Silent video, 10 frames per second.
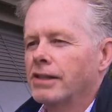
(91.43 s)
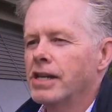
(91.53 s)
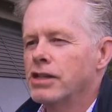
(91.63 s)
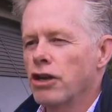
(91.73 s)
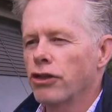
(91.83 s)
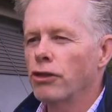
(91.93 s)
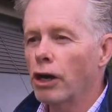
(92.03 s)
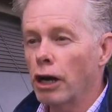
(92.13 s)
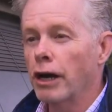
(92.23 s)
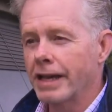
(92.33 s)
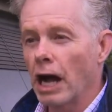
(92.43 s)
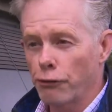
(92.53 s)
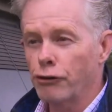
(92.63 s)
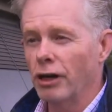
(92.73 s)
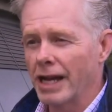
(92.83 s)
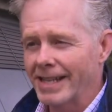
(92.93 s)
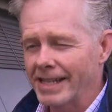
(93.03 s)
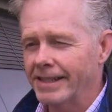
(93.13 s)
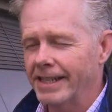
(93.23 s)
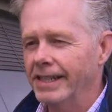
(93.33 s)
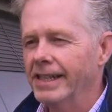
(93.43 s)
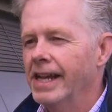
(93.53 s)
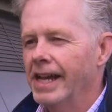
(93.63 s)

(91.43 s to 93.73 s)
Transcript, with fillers: teaches not only cultural identity,